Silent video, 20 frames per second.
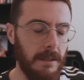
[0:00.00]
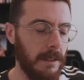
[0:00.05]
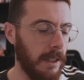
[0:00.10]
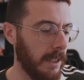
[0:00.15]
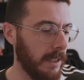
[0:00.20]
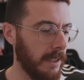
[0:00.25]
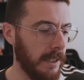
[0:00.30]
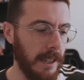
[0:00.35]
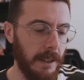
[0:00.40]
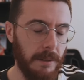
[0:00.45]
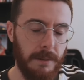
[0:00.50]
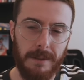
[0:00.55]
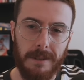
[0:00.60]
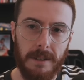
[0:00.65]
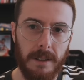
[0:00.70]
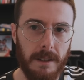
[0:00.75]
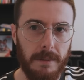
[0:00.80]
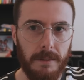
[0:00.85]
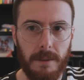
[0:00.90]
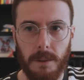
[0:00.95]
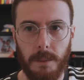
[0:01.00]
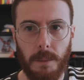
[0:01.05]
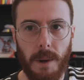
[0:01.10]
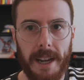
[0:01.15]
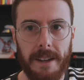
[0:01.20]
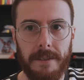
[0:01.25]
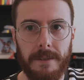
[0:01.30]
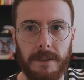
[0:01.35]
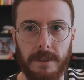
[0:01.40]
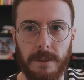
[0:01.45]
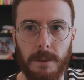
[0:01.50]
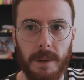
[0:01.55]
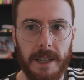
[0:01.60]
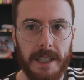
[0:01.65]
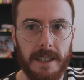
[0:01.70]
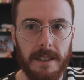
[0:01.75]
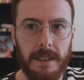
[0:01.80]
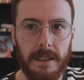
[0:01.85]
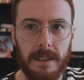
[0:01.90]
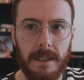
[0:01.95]
like I said, I was, I was away for a
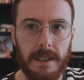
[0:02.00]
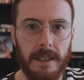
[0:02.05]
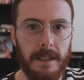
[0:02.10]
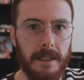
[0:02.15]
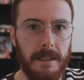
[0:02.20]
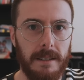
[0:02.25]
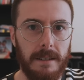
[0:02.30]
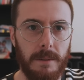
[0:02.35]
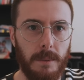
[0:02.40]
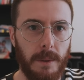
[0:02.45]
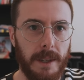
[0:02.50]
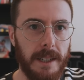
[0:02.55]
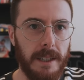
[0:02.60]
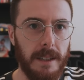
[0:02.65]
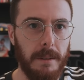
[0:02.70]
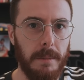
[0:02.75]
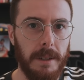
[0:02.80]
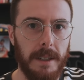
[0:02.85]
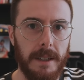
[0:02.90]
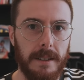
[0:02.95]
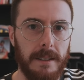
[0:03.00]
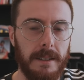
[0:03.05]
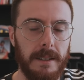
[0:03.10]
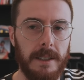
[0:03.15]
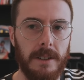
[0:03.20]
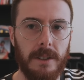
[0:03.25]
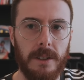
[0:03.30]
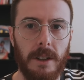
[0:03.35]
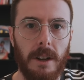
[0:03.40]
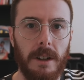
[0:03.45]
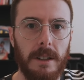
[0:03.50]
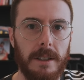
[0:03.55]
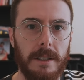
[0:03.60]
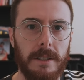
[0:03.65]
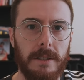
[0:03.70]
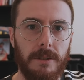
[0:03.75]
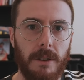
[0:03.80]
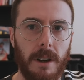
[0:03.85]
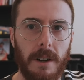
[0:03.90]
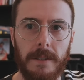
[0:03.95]
week and a week and a bit in
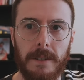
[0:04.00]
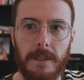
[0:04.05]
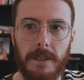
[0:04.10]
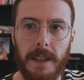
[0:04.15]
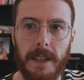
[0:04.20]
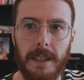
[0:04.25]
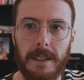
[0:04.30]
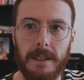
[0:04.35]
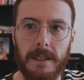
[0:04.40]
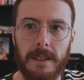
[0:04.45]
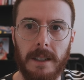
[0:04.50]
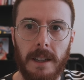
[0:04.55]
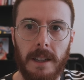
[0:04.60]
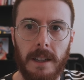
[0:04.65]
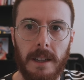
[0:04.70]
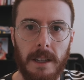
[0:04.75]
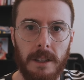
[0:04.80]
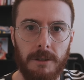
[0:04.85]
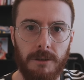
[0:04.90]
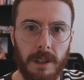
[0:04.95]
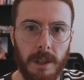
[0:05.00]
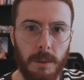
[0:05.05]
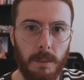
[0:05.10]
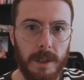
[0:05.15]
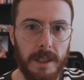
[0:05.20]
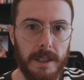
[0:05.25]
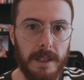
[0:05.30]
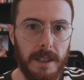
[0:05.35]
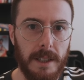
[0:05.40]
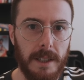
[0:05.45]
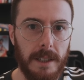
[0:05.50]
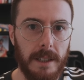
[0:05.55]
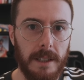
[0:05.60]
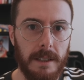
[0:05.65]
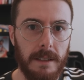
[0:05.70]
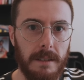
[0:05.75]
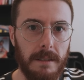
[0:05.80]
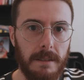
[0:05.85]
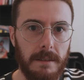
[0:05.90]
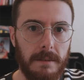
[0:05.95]
Scotland, driving around, drinking whiskey,
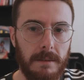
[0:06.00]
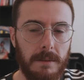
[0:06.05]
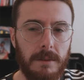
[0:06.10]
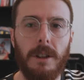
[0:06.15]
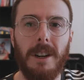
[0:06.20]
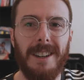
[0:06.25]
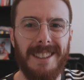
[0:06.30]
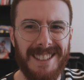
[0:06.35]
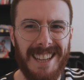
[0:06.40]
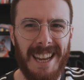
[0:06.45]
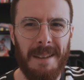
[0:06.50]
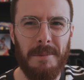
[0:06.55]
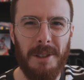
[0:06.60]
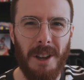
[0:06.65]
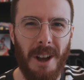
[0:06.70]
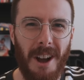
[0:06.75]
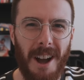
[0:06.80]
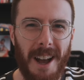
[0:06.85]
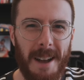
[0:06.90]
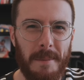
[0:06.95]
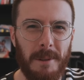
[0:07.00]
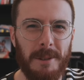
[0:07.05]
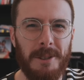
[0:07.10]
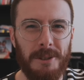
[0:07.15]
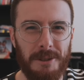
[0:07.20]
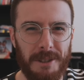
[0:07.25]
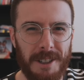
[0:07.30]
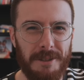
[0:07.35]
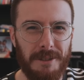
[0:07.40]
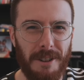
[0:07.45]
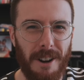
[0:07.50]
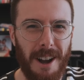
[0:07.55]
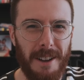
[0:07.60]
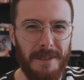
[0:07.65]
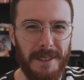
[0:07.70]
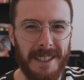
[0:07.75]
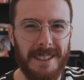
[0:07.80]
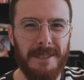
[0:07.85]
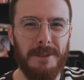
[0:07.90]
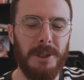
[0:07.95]
and not at the same time. I wasn't drink
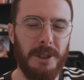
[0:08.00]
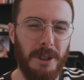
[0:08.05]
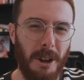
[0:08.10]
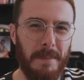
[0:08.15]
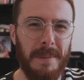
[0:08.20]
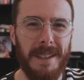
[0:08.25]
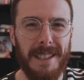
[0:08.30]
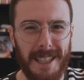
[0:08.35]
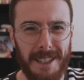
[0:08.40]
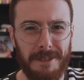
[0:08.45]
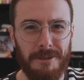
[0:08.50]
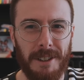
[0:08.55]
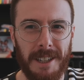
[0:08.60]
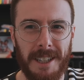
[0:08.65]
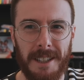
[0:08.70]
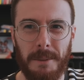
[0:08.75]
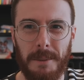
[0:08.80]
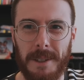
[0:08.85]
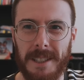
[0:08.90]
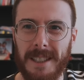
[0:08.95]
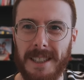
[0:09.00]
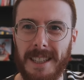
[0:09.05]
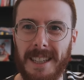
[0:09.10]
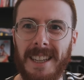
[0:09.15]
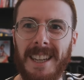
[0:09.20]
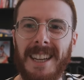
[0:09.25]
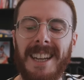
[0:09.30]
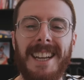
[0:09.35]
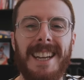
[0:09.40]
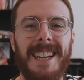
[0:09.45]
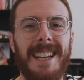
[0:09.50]
driving. I was stopping then drinking the whiskey,